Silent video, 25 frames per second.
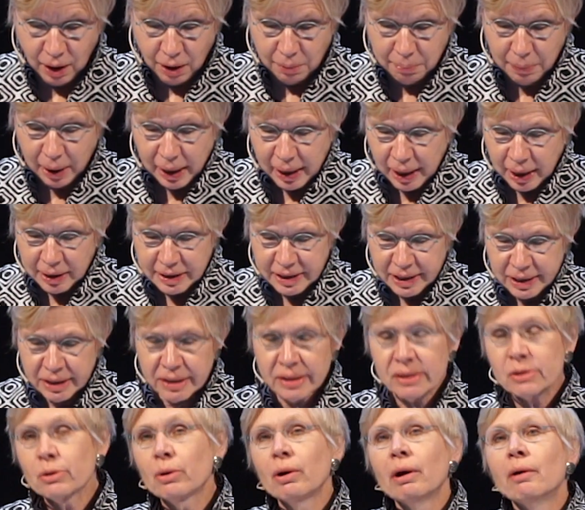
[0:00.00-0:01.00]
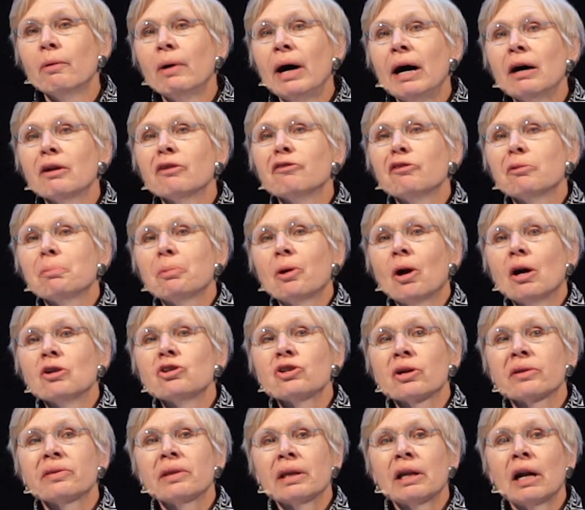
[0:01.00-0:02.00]
My ideas grow out of a
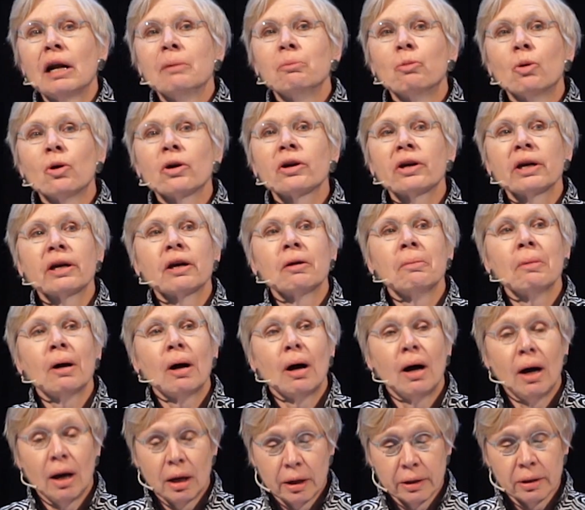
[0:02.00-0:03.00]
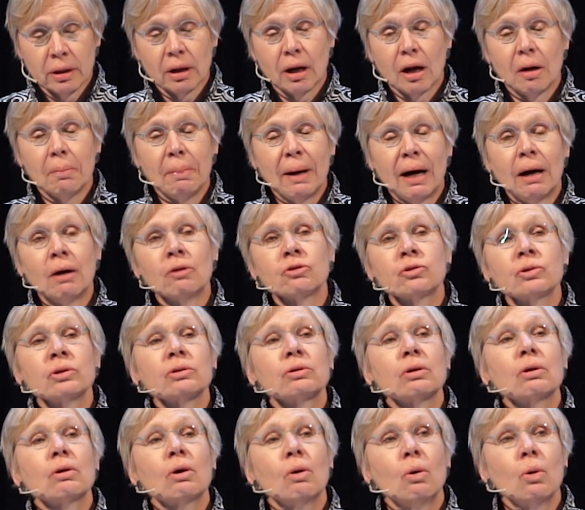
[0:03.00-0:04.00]
project that I'm working on about
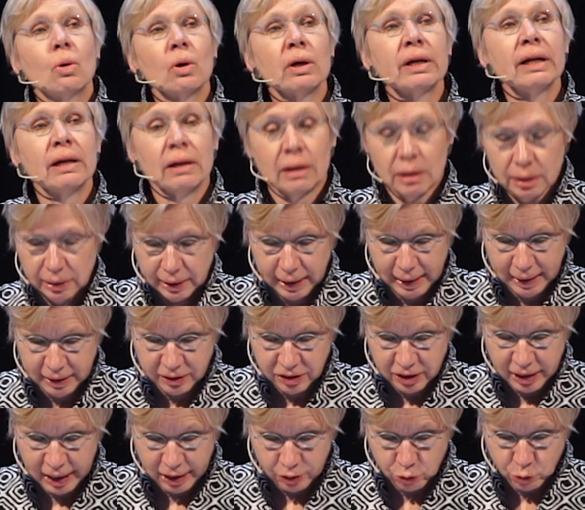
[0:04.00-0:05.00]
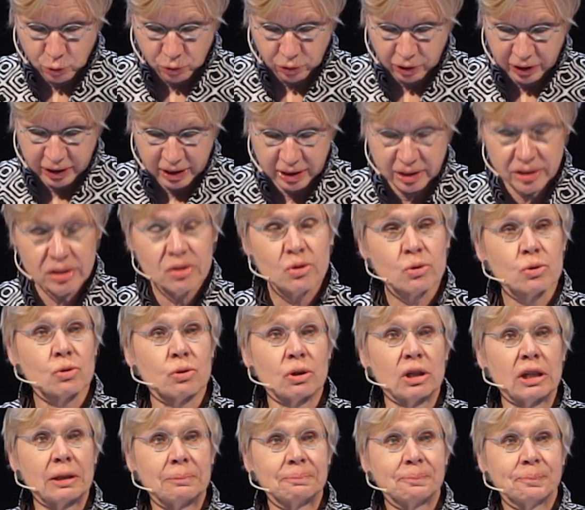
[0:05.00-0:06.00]
Cornell and natural
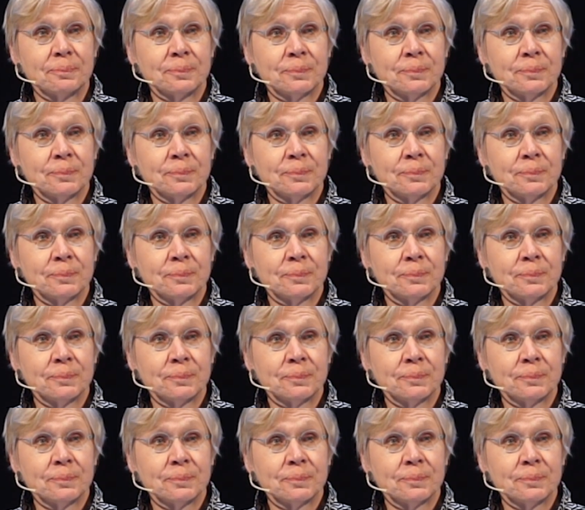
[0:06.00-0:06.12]
history.